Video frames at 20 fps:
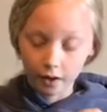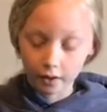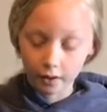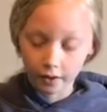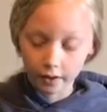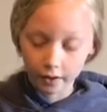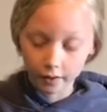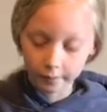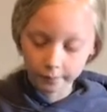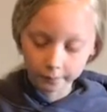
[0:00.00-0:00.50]

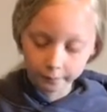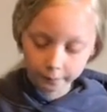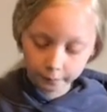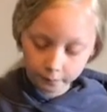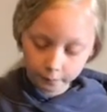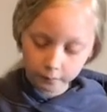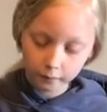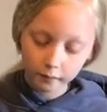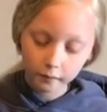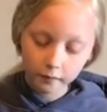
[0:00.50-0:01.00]
there.
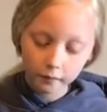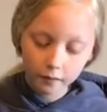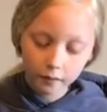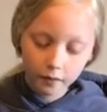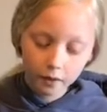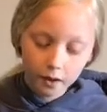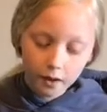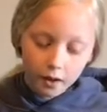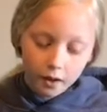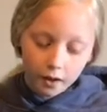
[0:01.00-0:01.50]

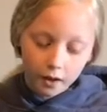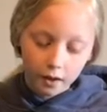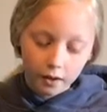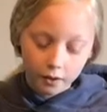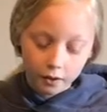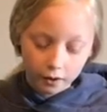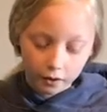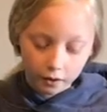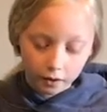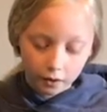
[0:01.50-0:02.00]
And you're
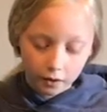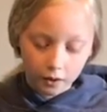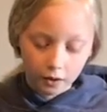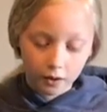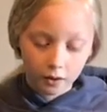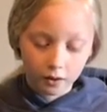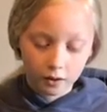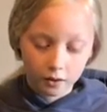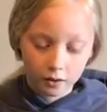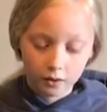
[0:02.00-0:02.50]
going
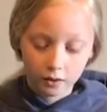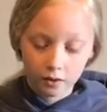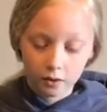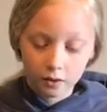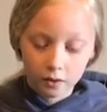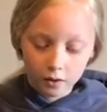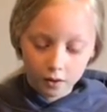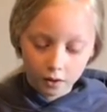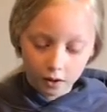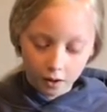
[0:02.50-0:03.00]

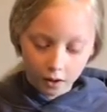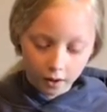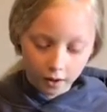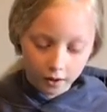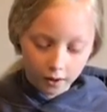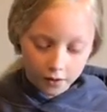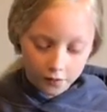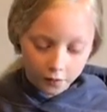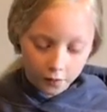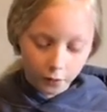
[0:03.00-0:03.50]
to, I
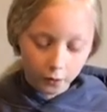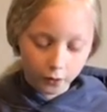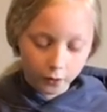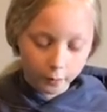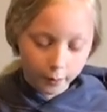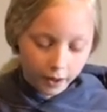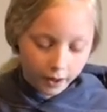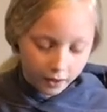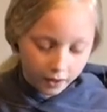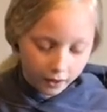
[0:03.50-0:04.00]
fold
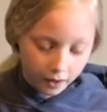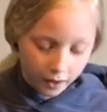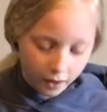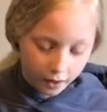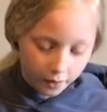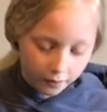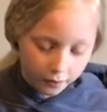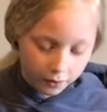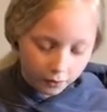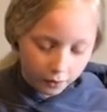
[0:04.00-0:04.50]
mine in half
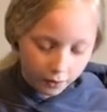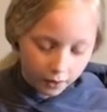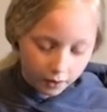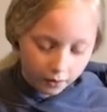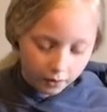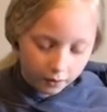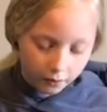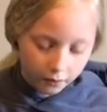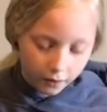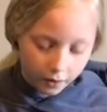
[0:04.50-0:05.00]
so I can
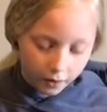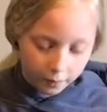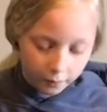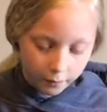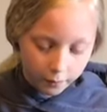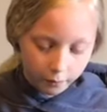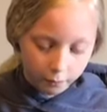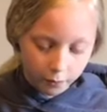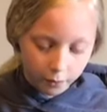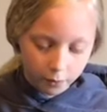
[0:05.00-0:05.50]
fit them
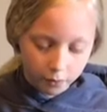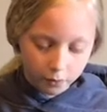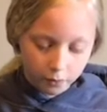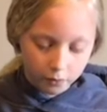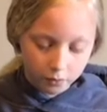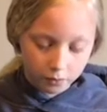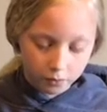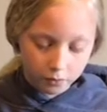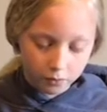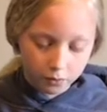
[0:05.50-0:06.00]
through.
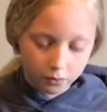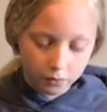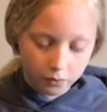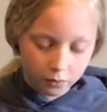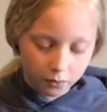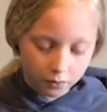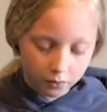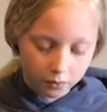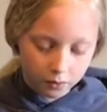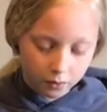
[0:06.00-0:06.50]

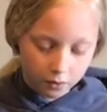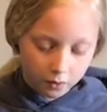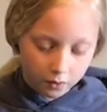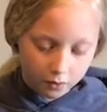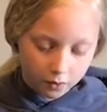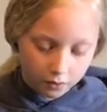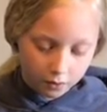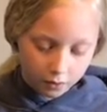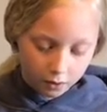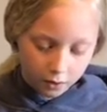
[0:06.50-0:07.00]

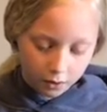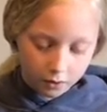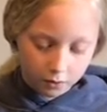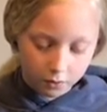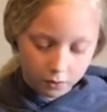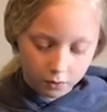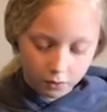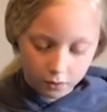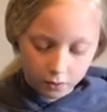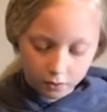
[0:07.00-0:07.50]
So that's what
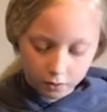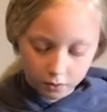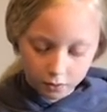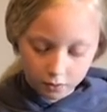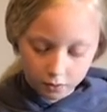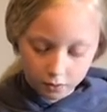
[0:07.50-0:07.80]
I'll do.